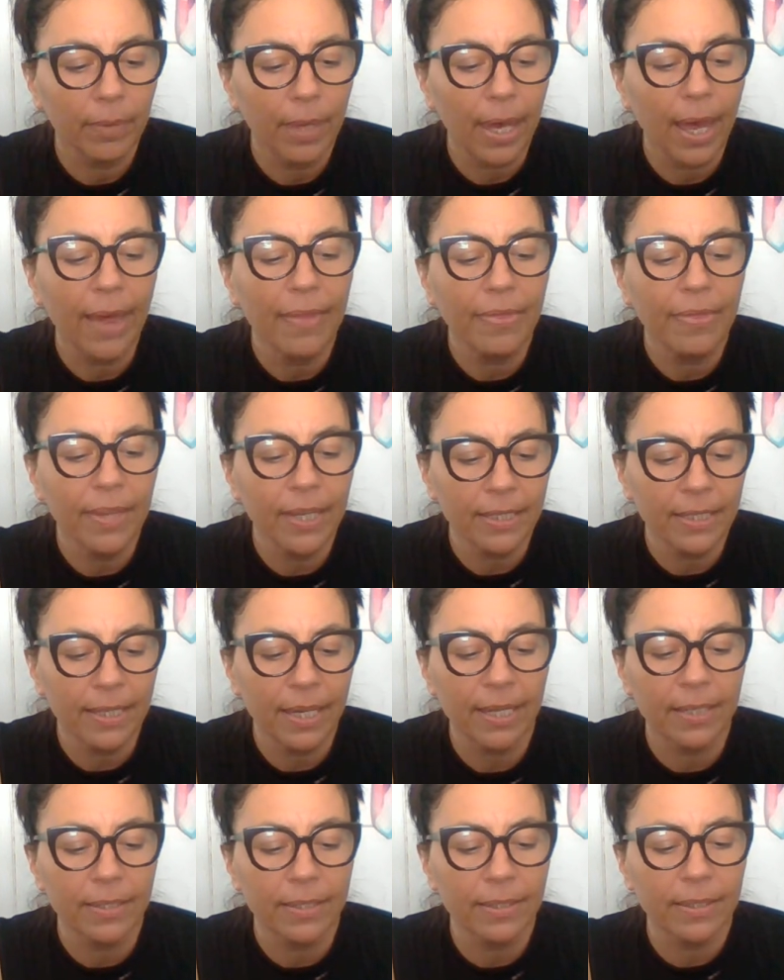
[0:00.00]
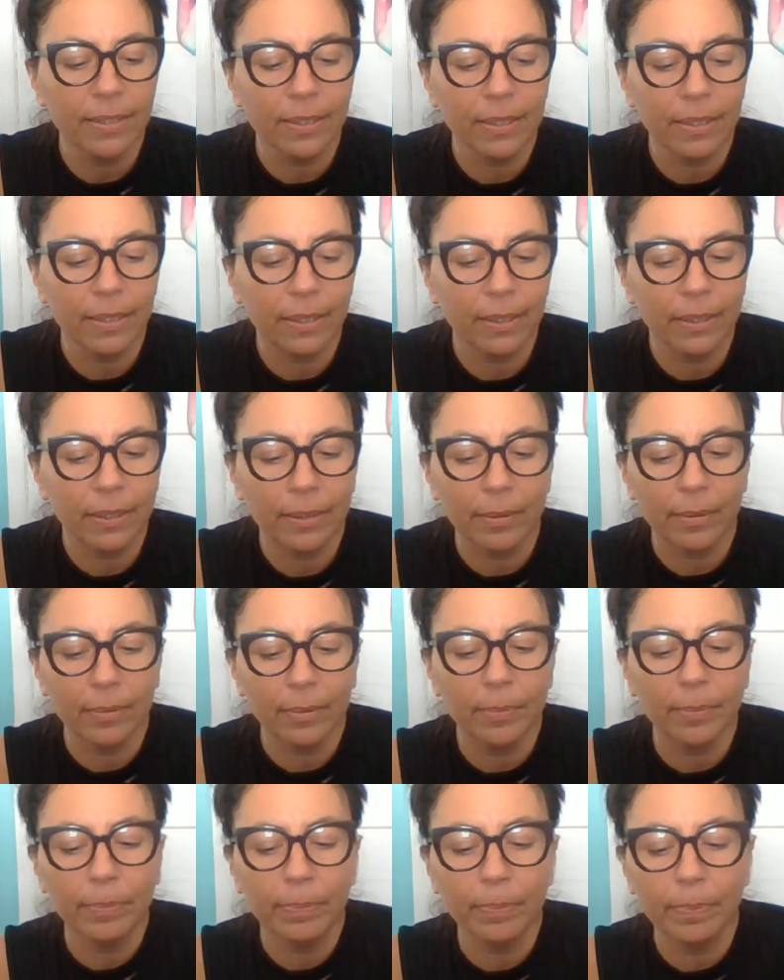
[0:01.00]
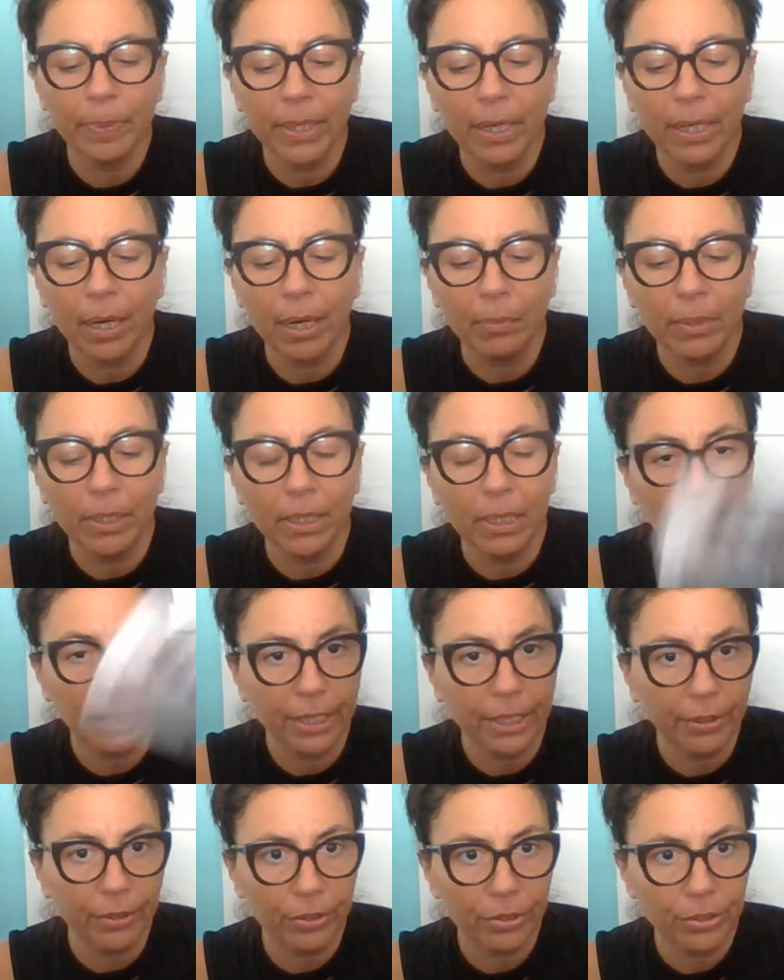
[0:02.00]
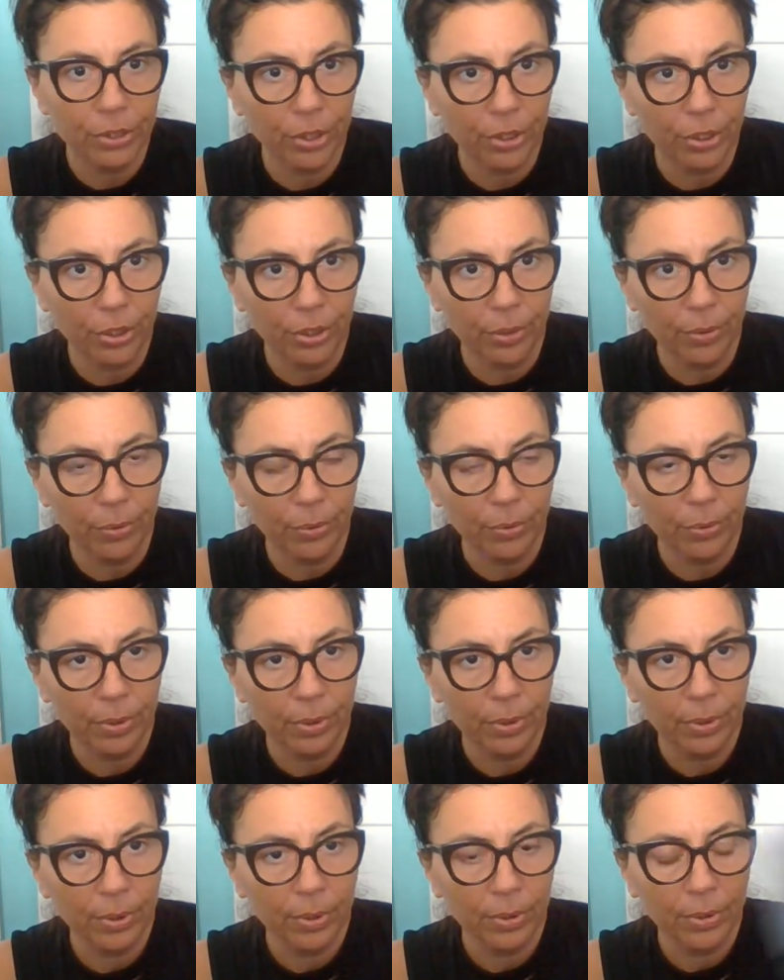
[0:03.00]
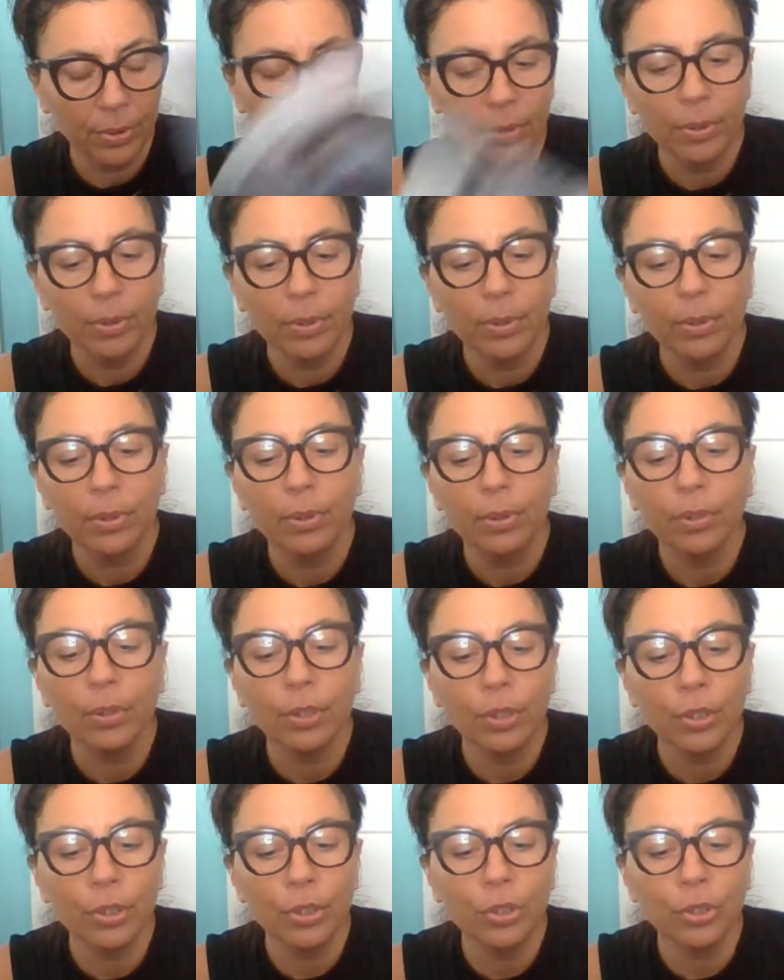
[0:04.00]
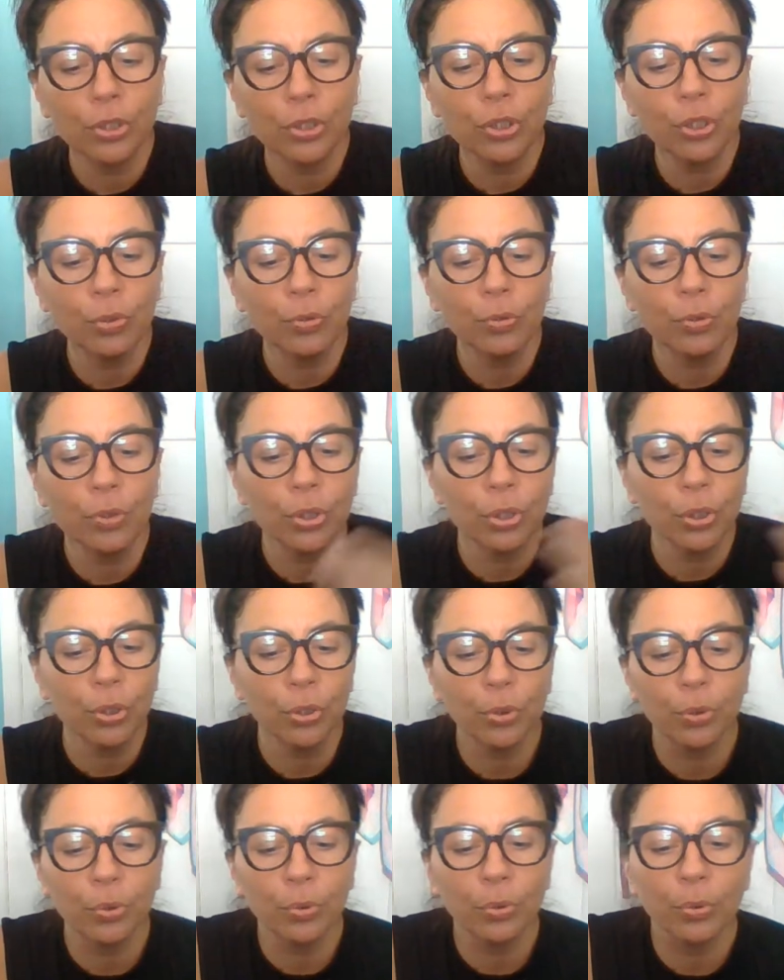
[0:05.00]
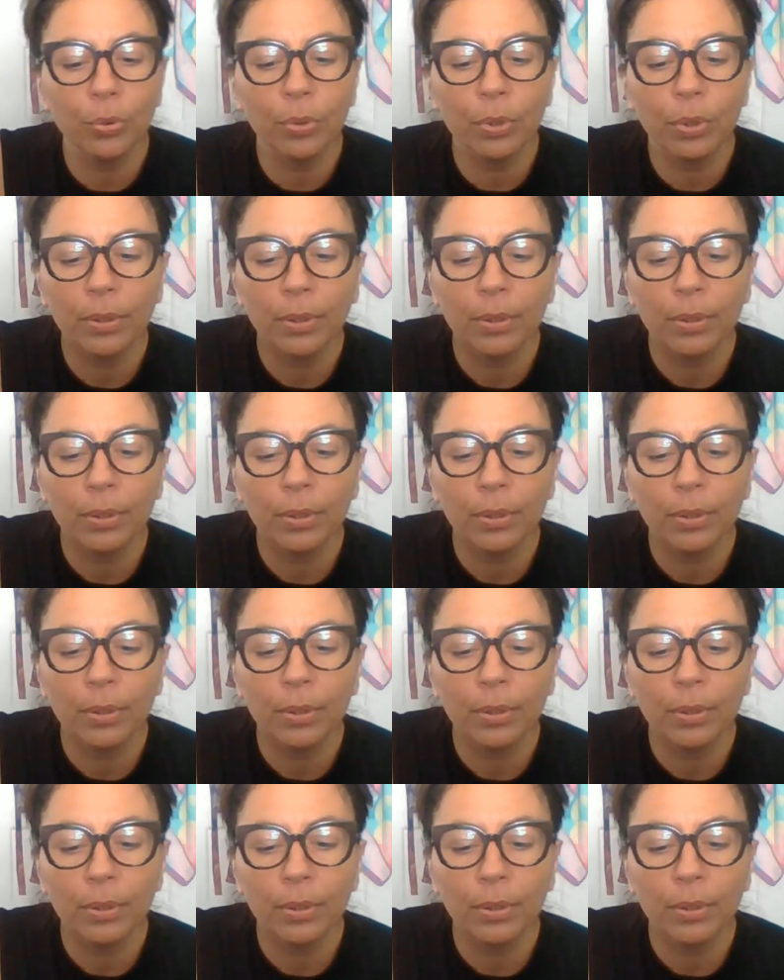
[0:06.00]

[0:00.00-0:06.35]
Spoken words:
And this has become clearer to you due to